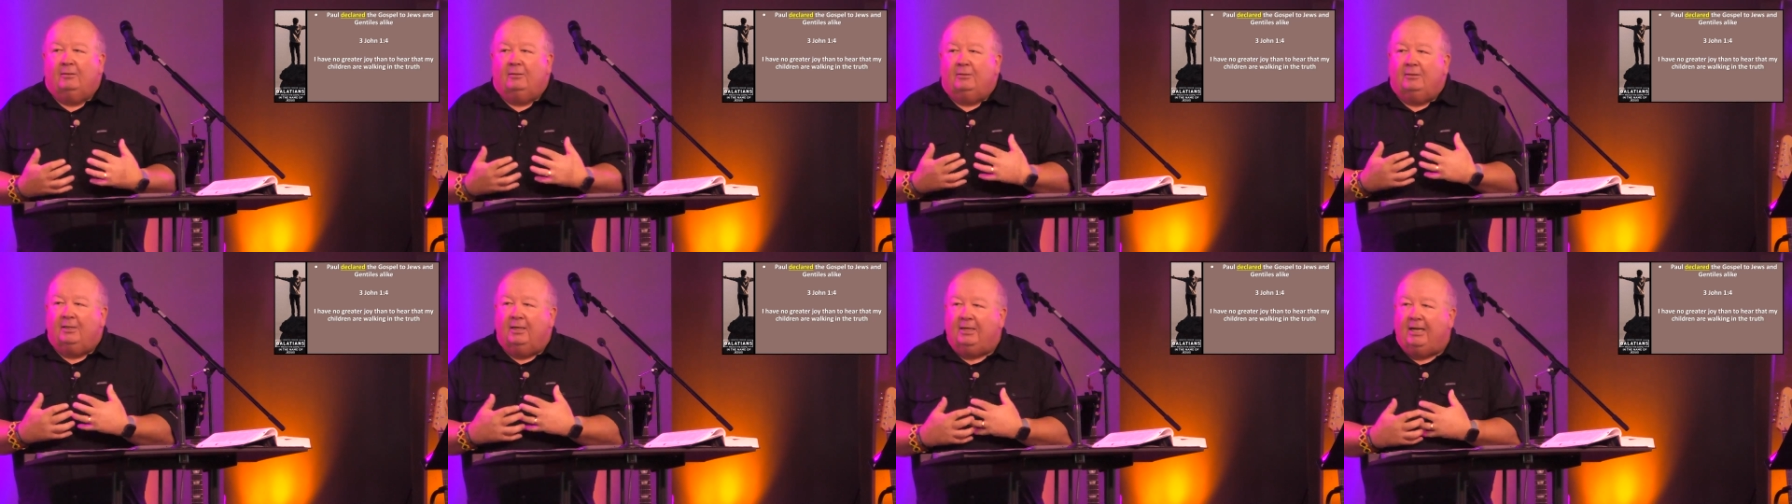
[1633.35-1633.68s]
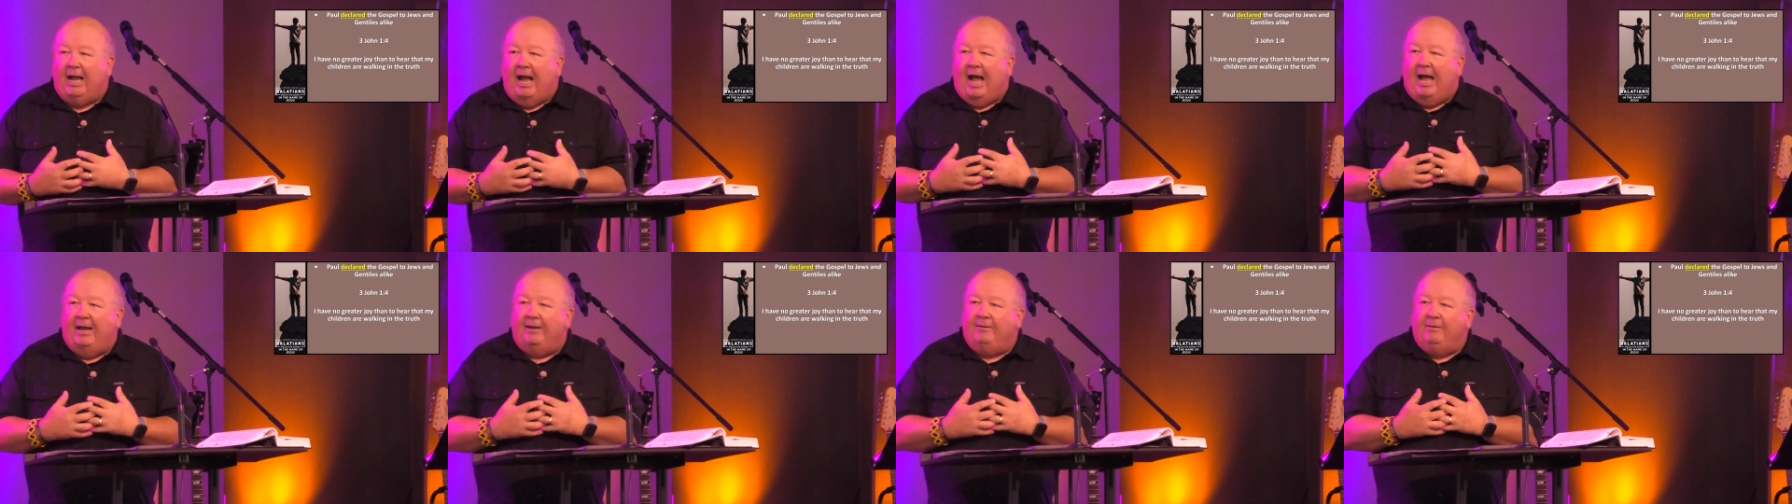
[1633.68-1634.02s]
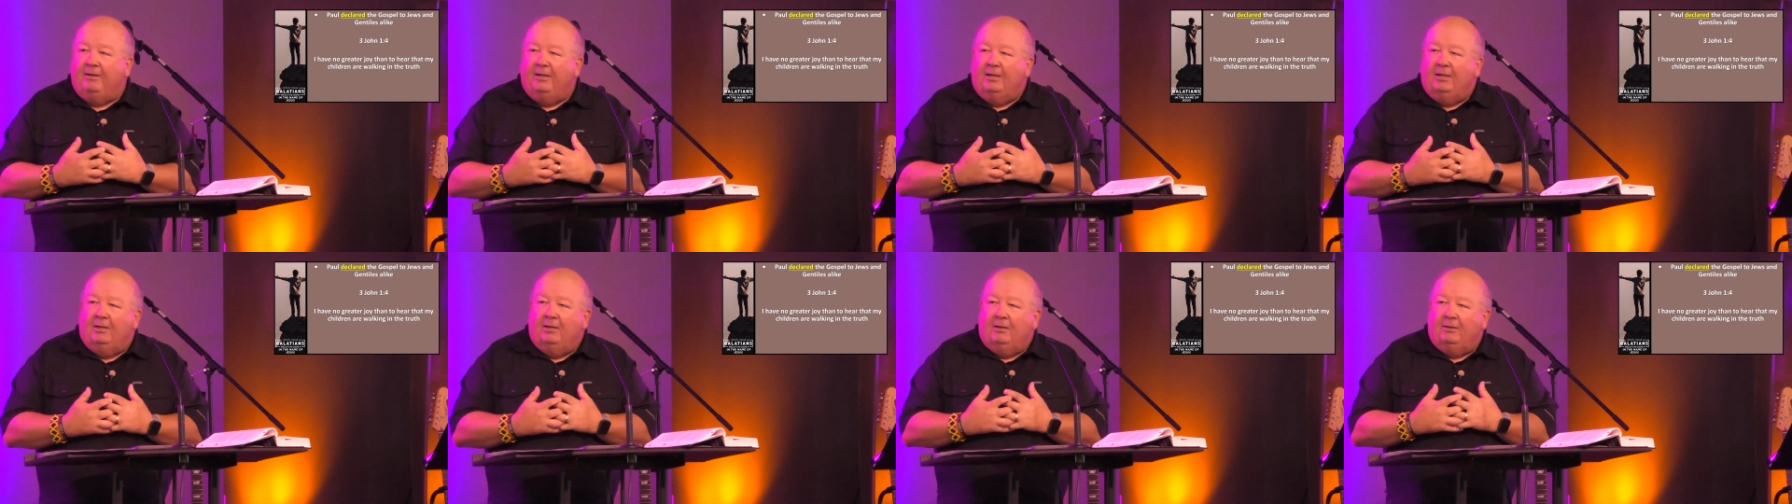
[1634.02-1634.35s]
to God
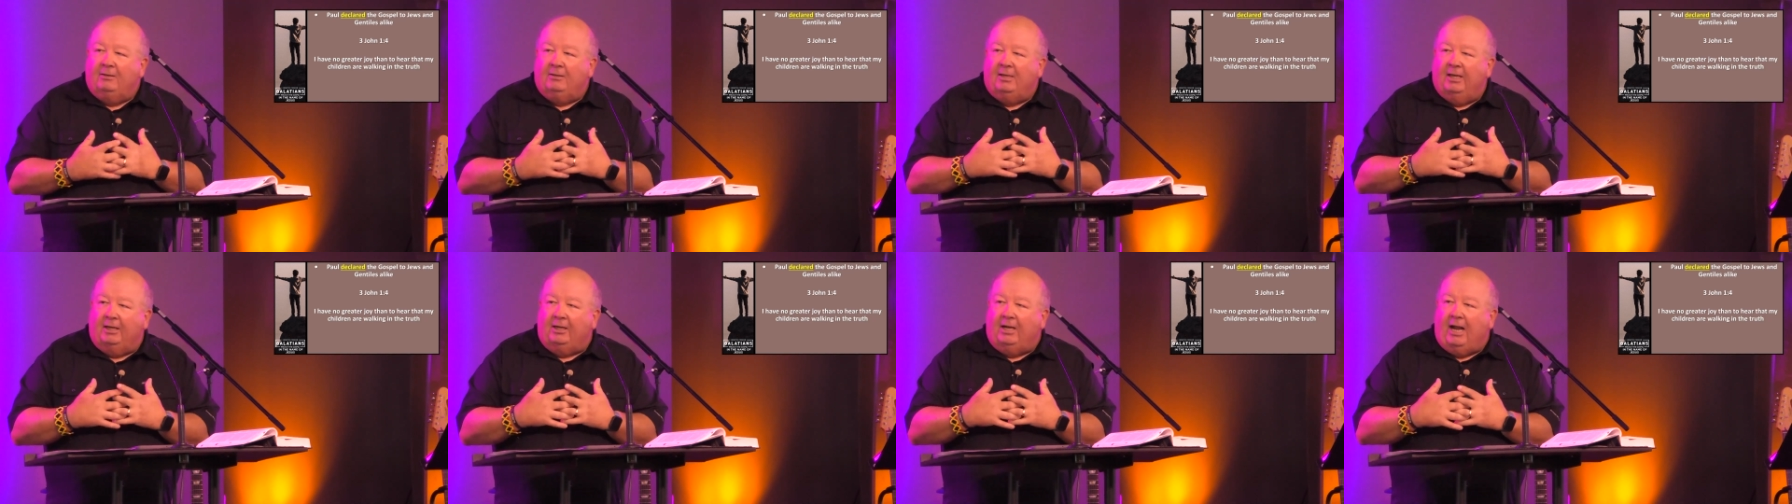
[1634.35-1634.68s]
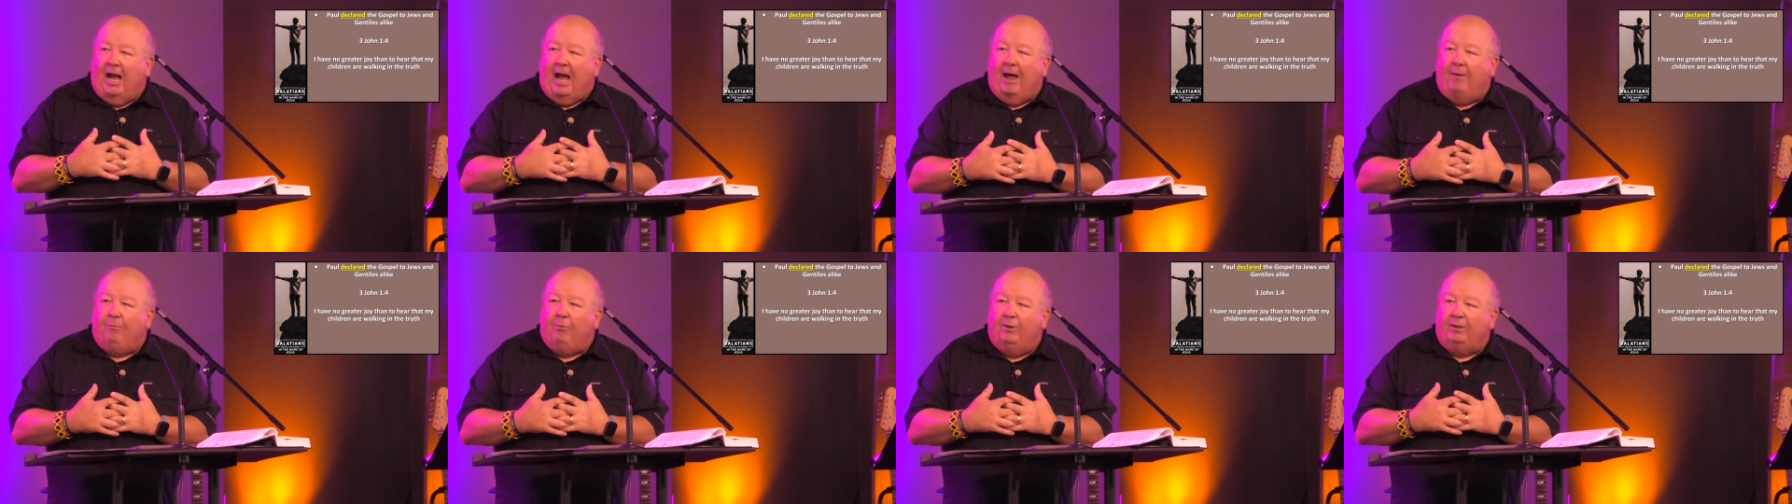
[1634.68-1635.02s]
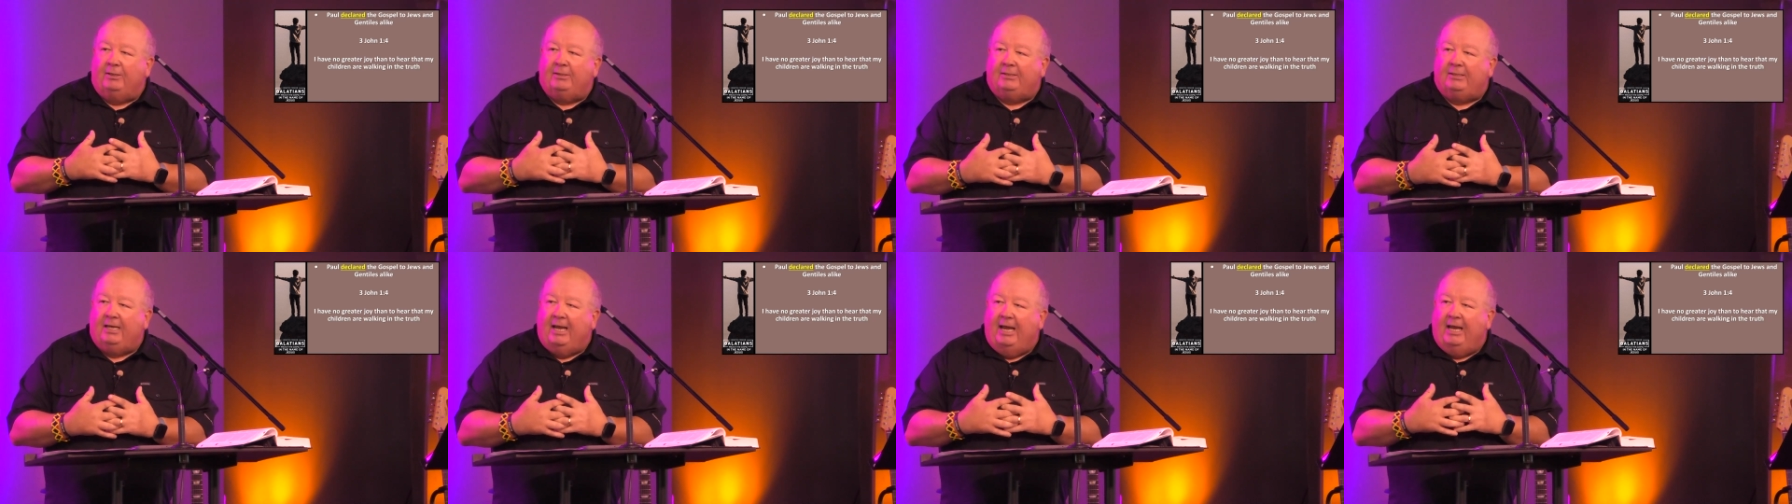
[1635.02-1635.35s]
that God would
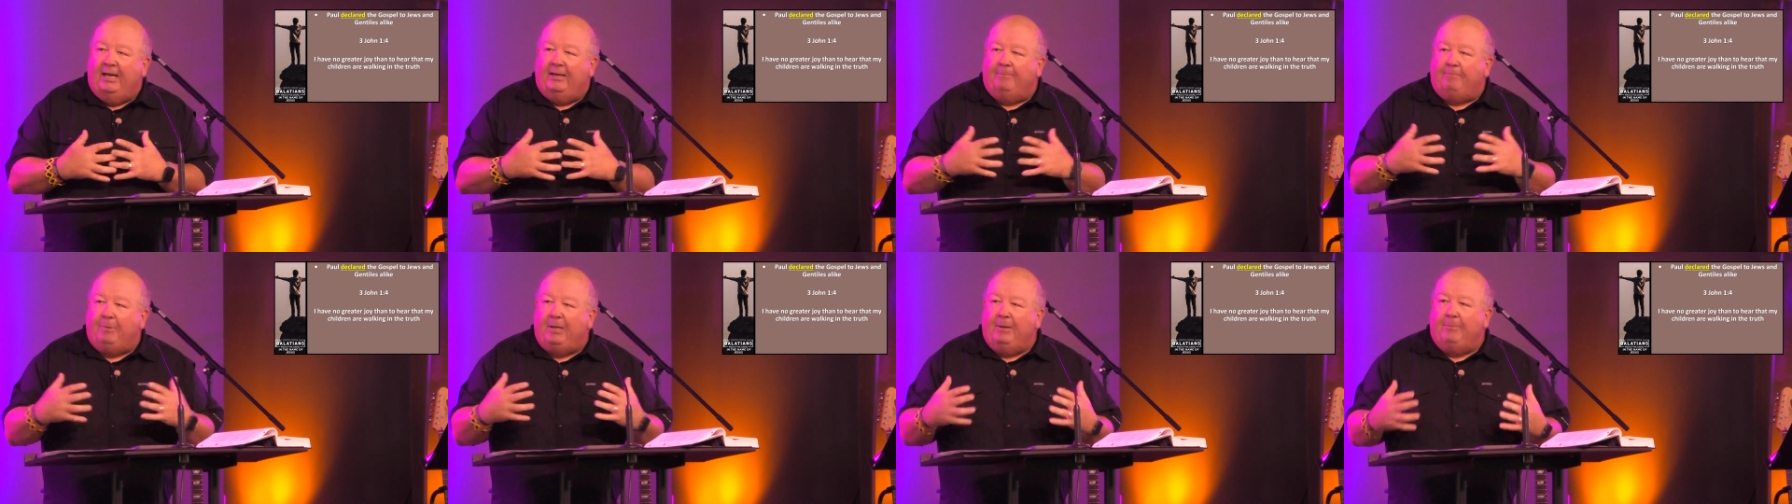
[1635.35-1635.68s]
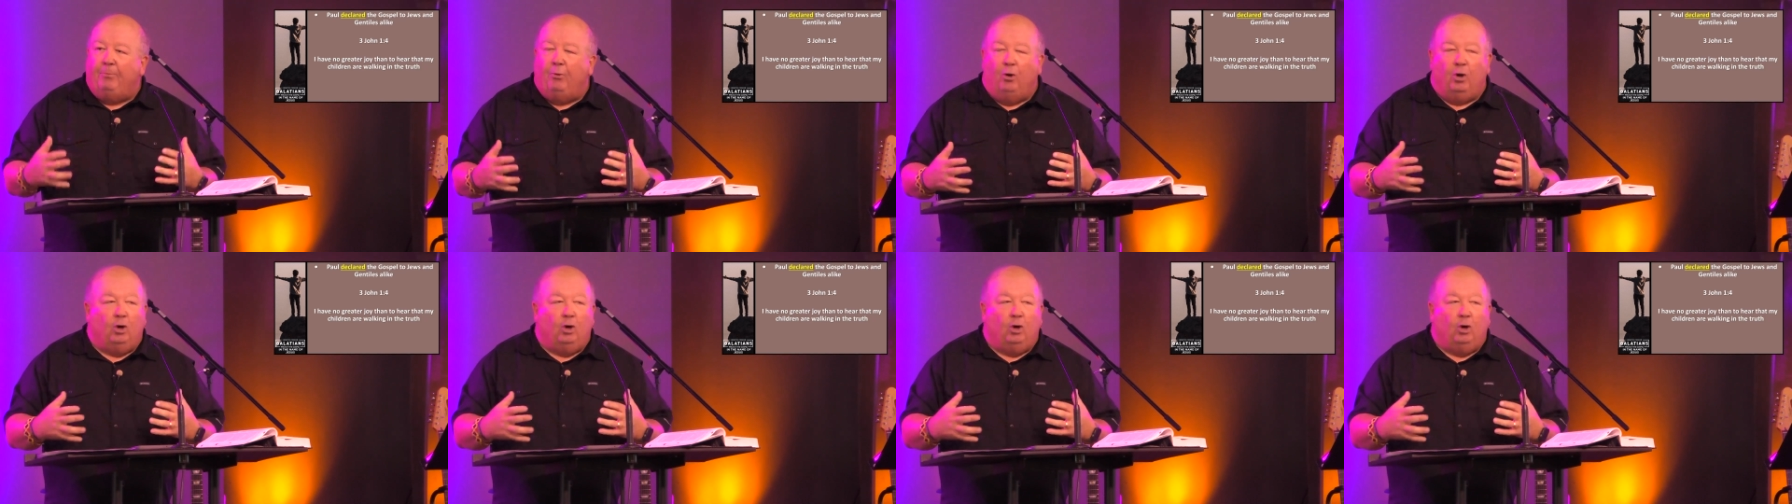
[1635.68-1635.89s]
say people